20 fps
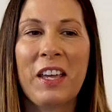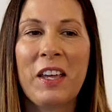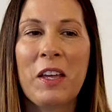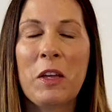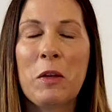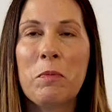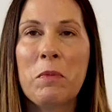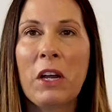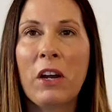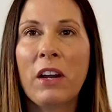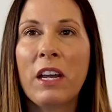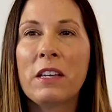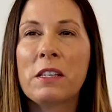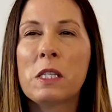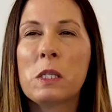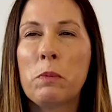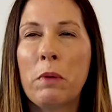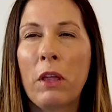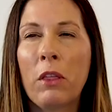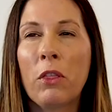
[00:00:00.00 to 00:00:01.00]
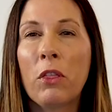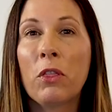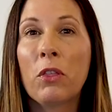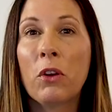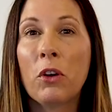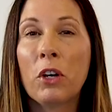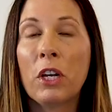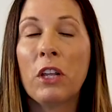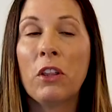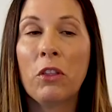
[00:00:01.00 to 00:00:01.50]
Mary has spent
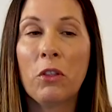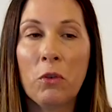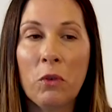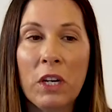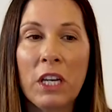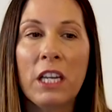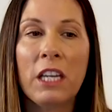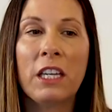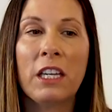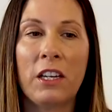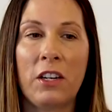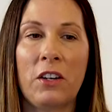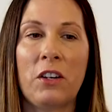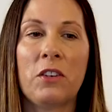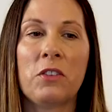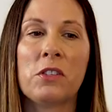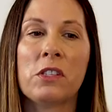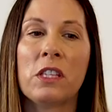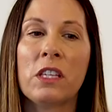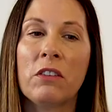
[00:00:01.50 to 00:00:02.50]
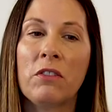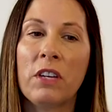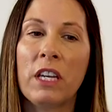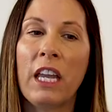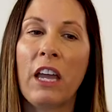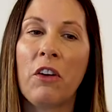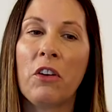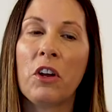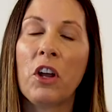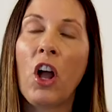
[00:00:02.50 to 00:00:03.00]
33 years living
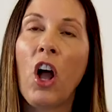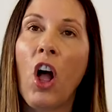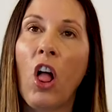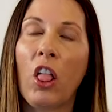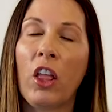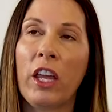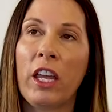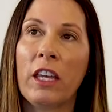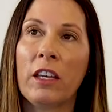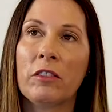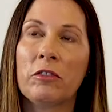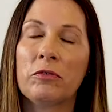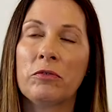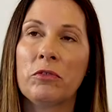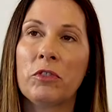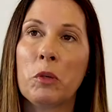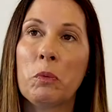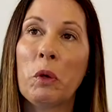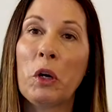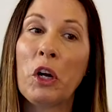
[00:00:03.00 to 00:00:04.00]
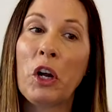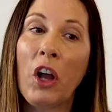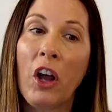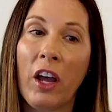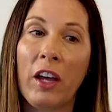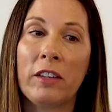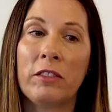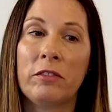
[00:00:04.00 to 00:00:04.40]
out a calling from her God